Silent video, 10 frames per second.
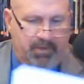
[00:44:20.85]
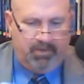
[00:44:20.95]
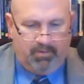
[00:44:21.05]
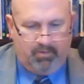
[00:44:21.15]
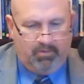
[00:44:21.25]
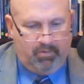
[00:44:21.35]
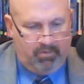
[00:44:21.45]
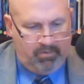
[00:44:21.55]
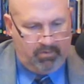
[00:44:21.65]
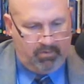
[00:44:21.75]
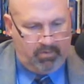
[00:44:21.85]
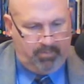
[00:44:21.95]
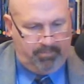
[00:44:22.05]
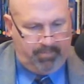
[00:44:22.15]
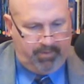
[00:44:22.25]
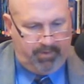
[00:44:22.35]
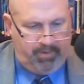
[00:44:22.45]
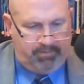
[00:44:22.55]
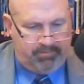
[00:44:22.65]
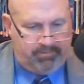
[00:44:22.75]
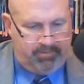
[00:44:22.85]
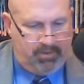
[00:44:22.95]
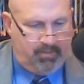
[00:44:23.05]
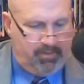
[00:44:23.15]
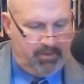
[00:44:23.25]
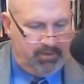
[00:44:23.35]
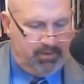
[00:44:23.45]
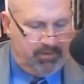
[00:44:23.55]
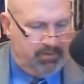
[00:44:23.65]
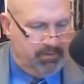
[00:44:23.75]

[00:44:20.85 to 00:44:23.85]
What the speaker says: here, but it's a million.